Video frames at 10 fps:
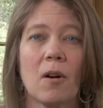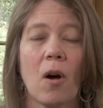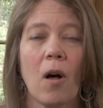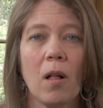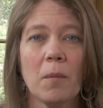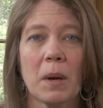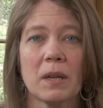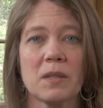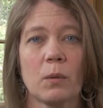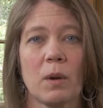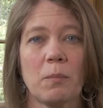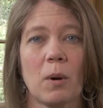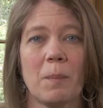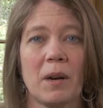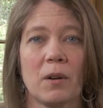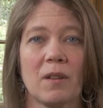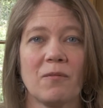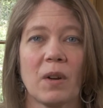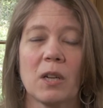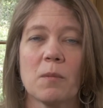all Montessori prepared
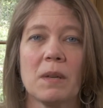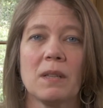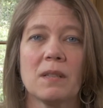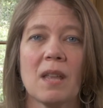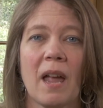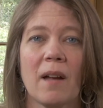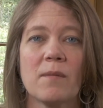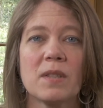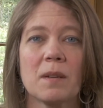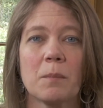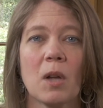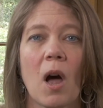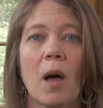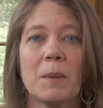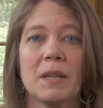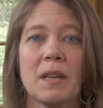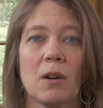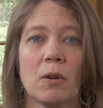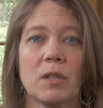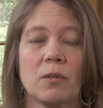environments have some common
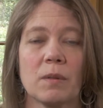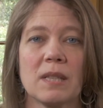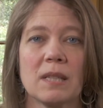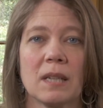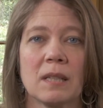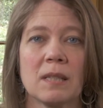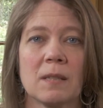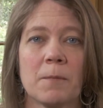characteristics.